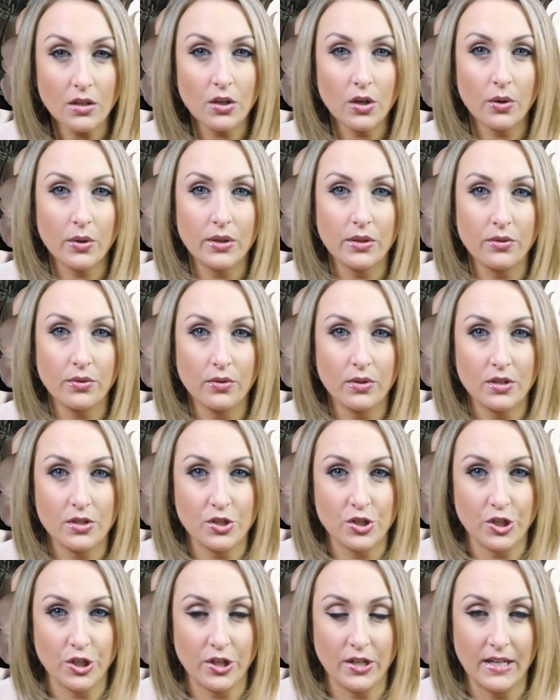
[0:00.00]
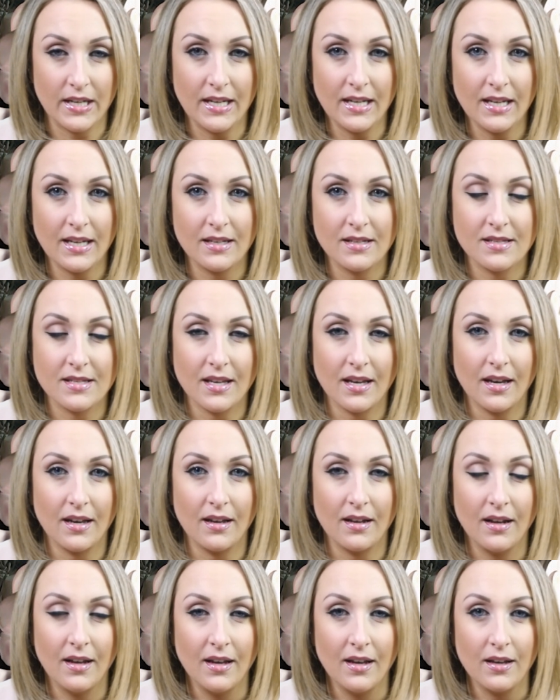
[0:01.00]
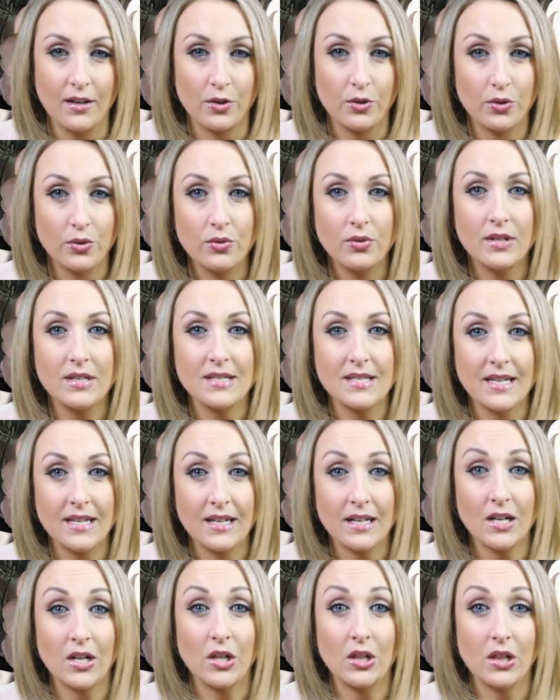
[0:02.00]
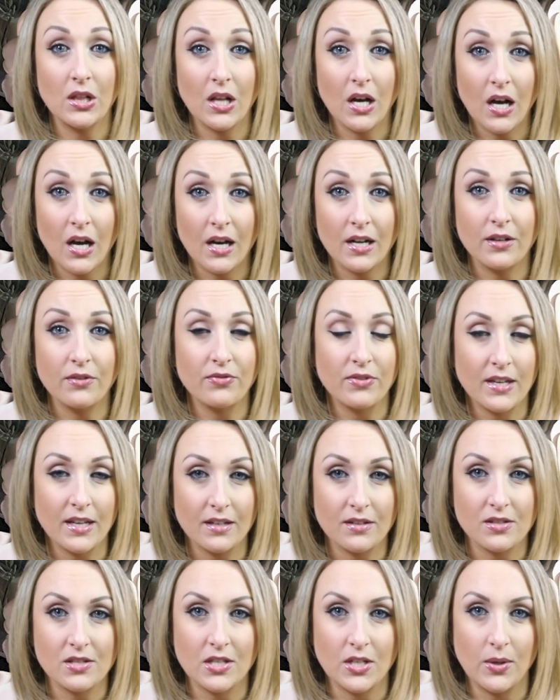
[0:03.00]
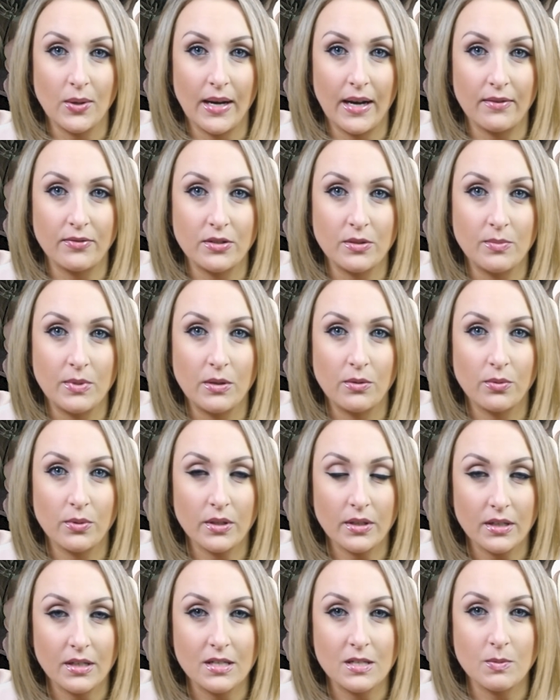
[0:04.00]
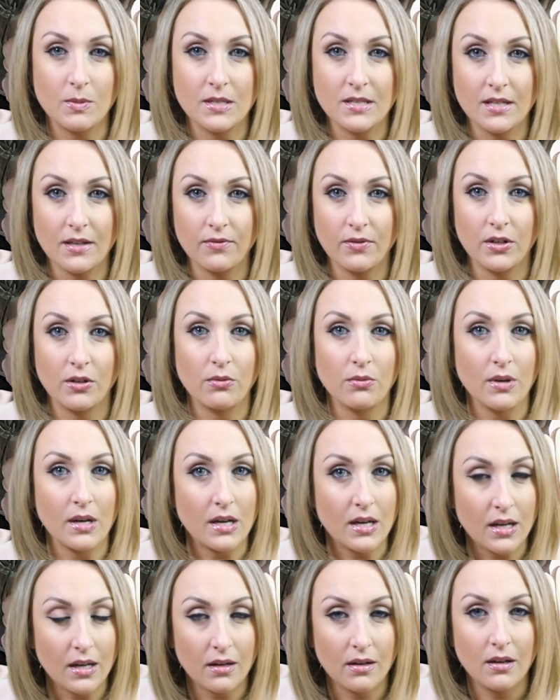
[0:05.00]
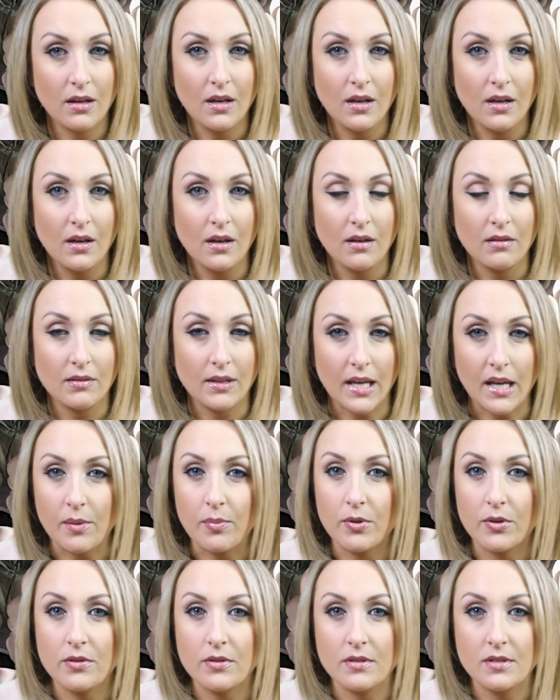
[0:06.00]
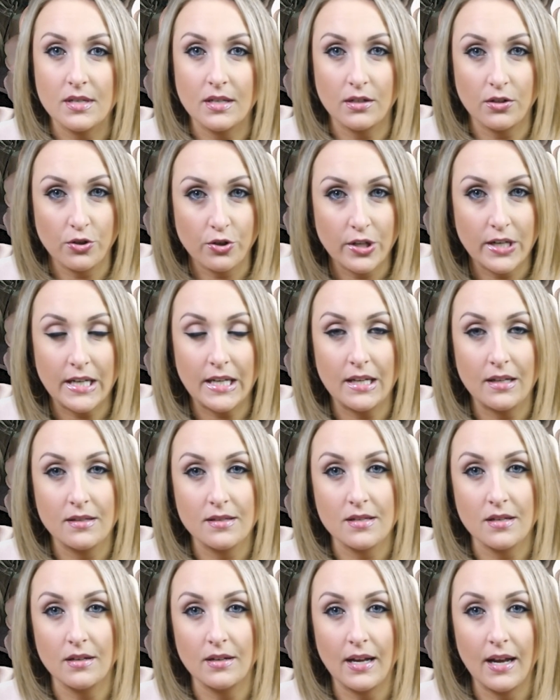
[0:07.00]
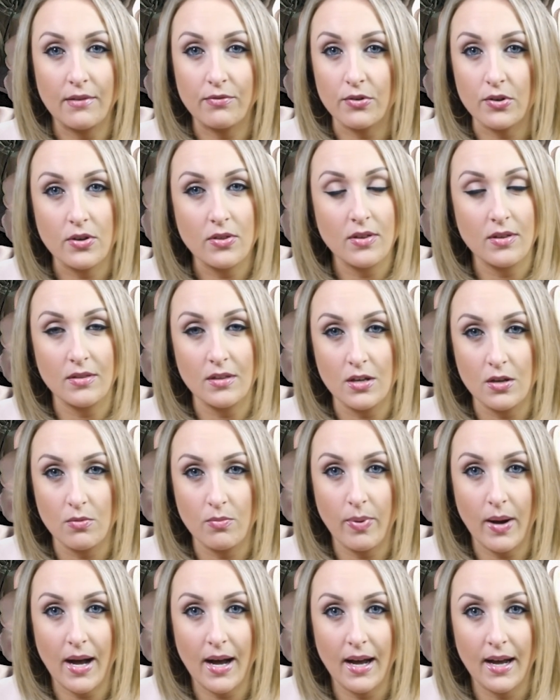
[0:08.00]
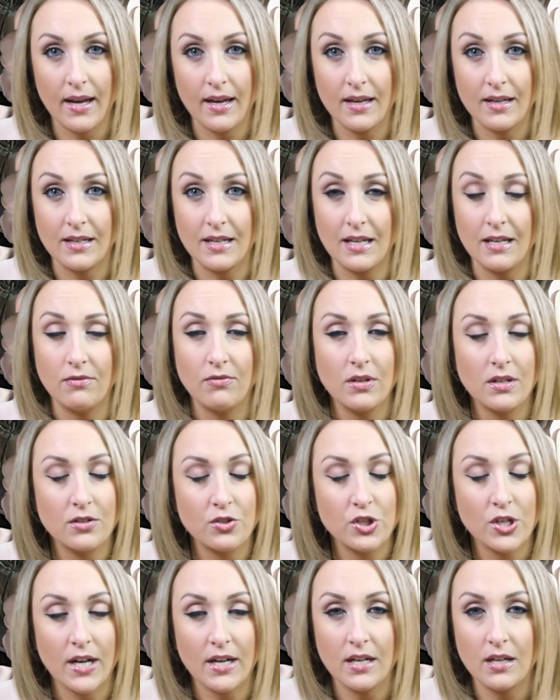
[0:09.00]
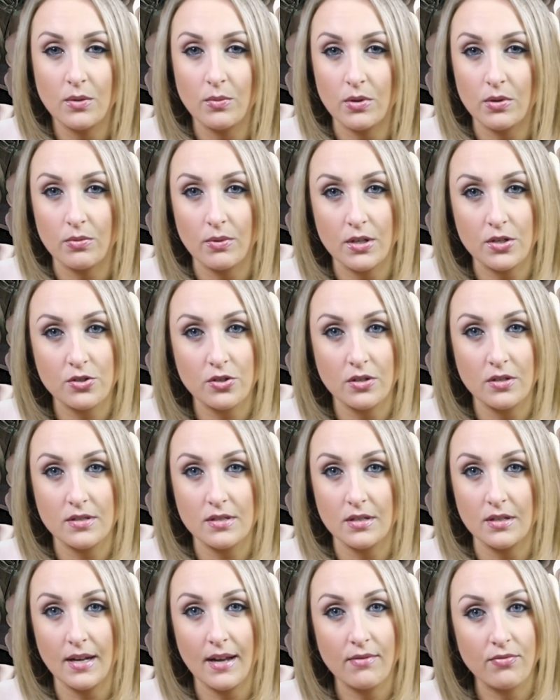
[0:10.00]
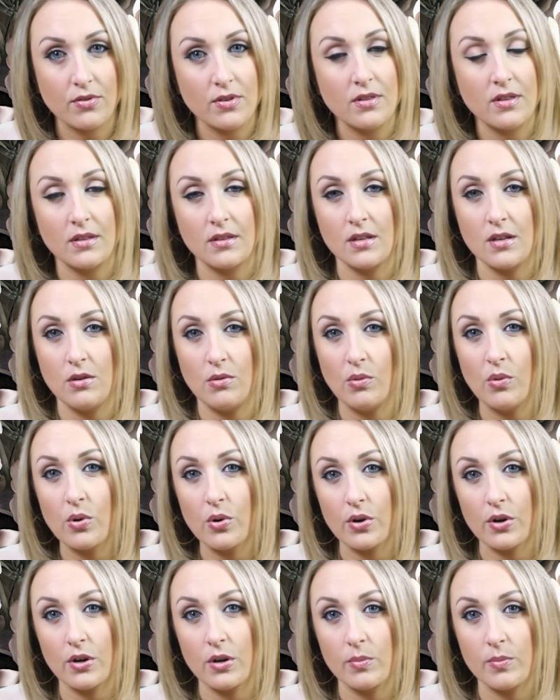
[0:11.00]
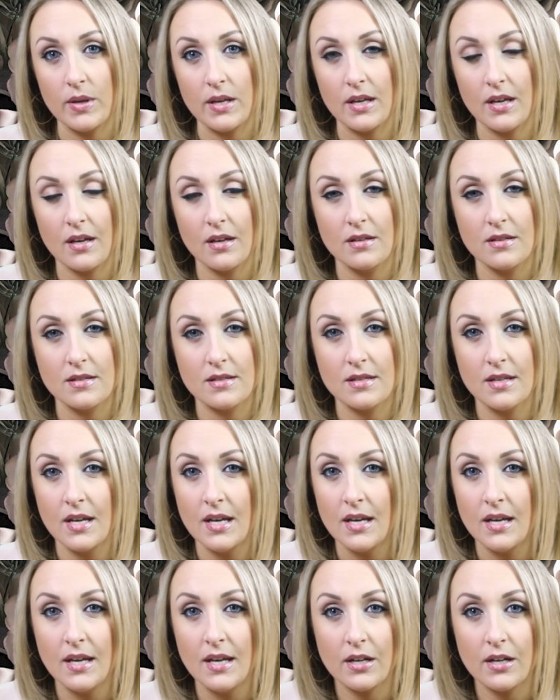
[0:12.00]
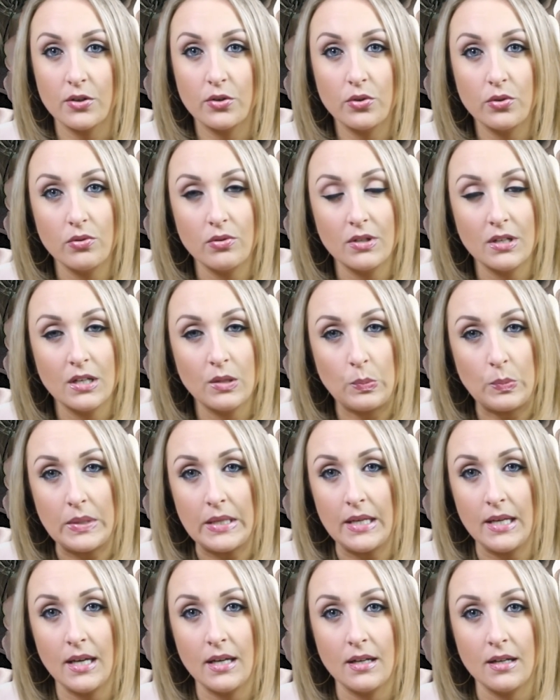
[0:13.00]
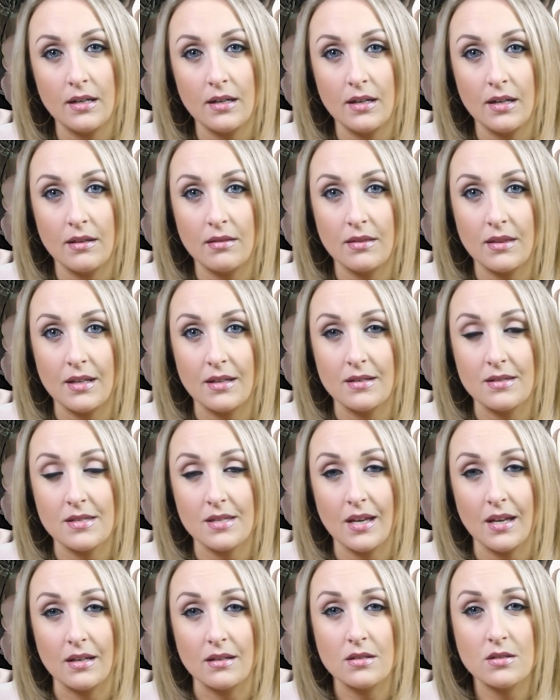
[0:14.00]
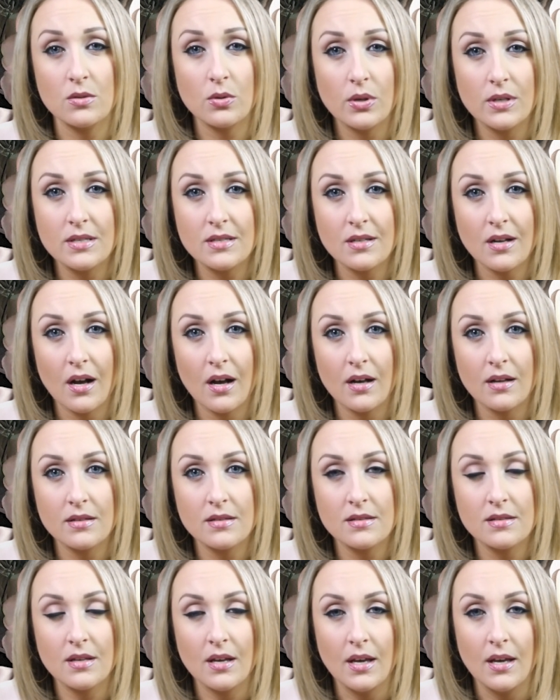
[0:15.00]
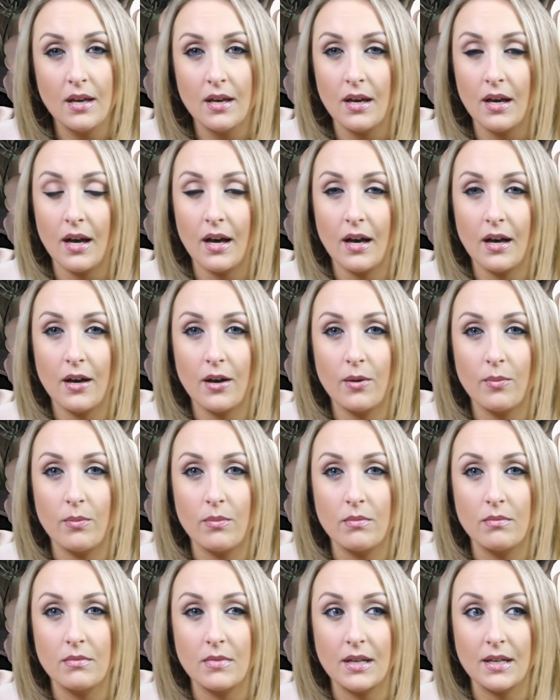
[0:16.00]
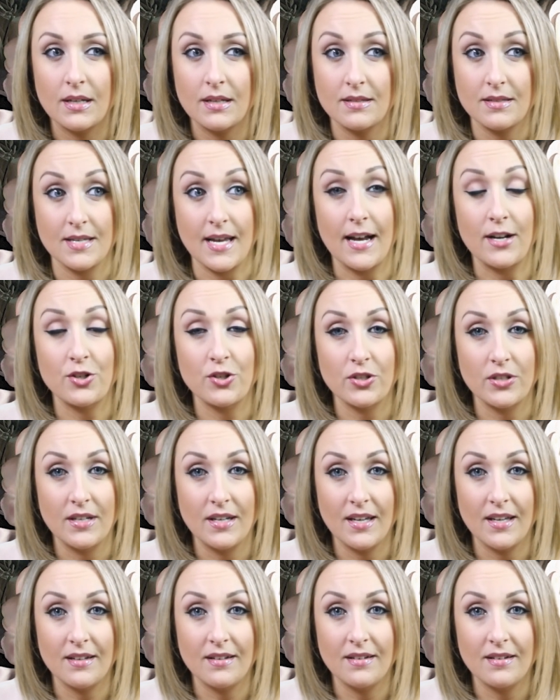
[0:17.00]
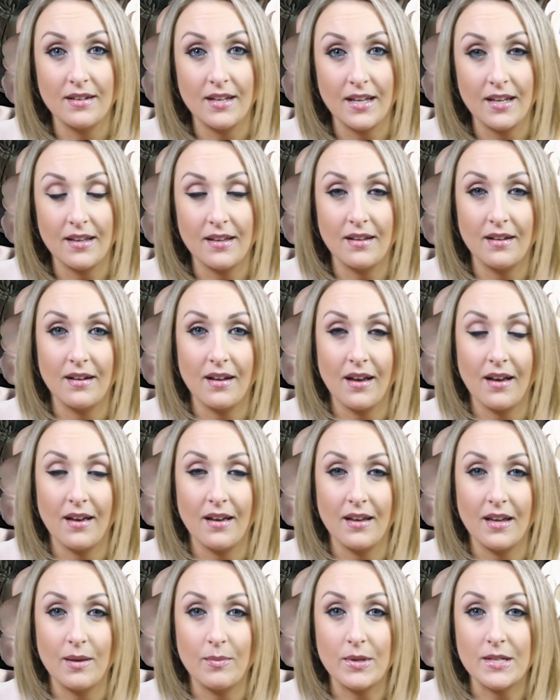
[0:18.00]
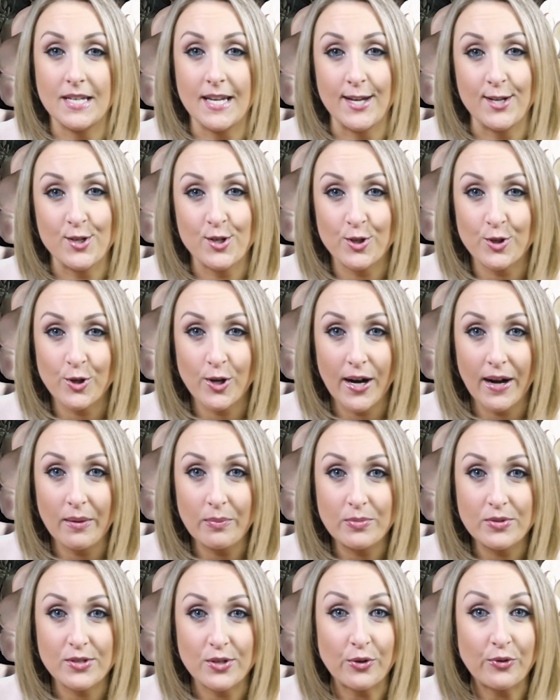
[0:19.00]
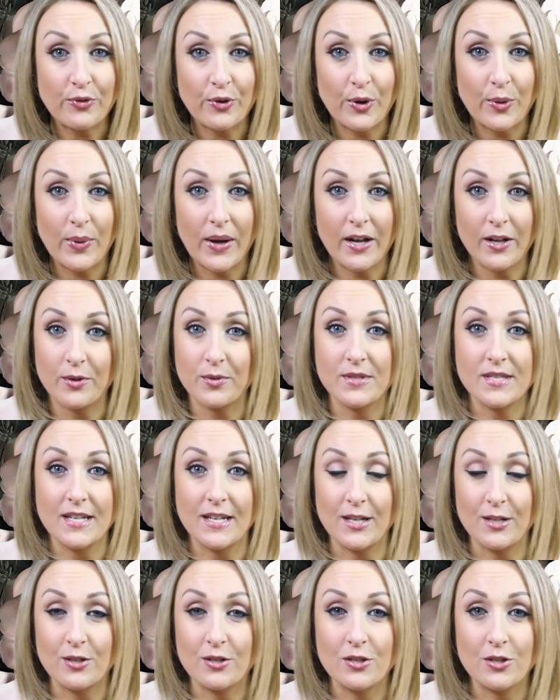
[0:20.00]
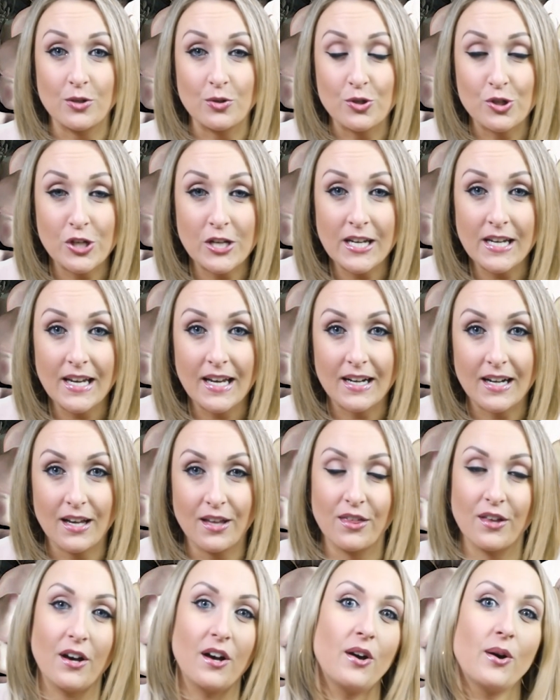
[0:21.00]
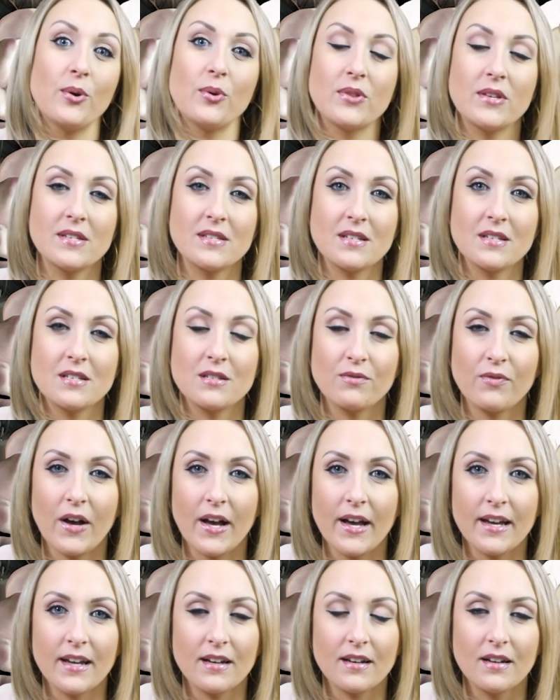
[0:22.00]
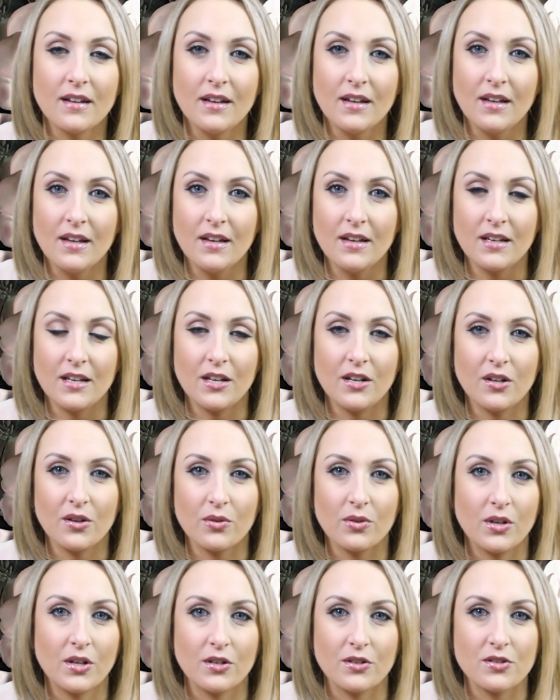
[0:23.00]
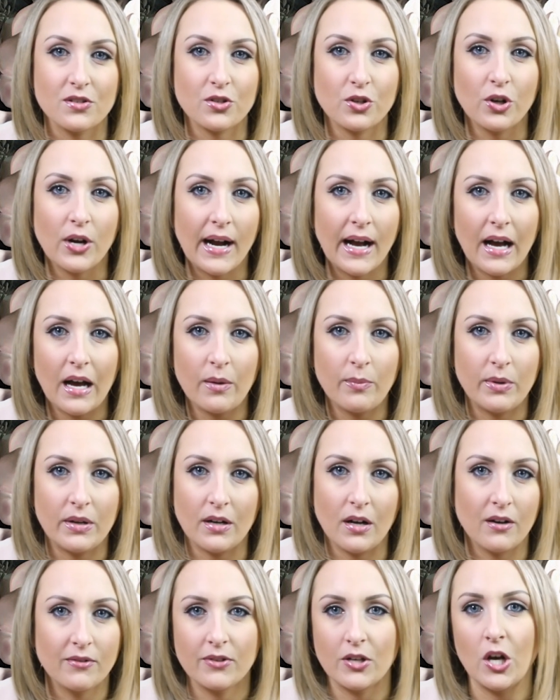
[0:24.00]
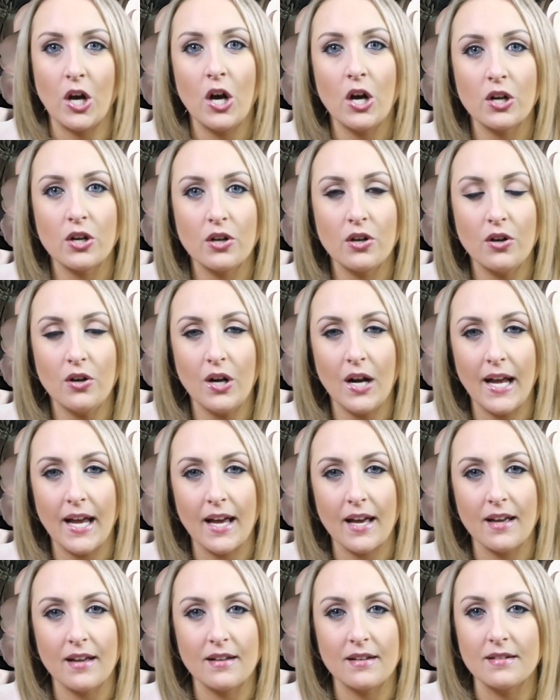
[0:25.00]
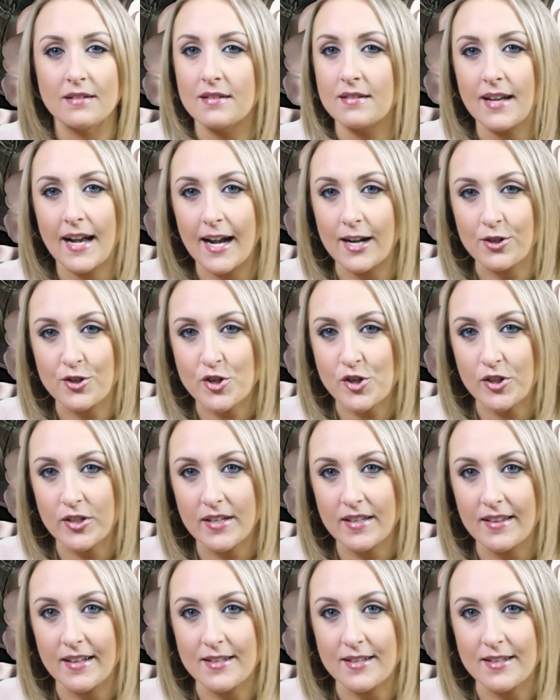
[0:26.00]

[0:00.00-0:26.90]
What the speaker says: going through this journey, is that gluten is in a lot of things. So you have to be really specific, reading labels, ingredients on everything that you buy, and even checking with restaurants on everything that you order, because gluten can be hidden in things like soy sauce, It's actually hidden in imitation crab. So for a while I was eating sushi and I thought, oh, this is fine. You know, there's crab and avocado, and actually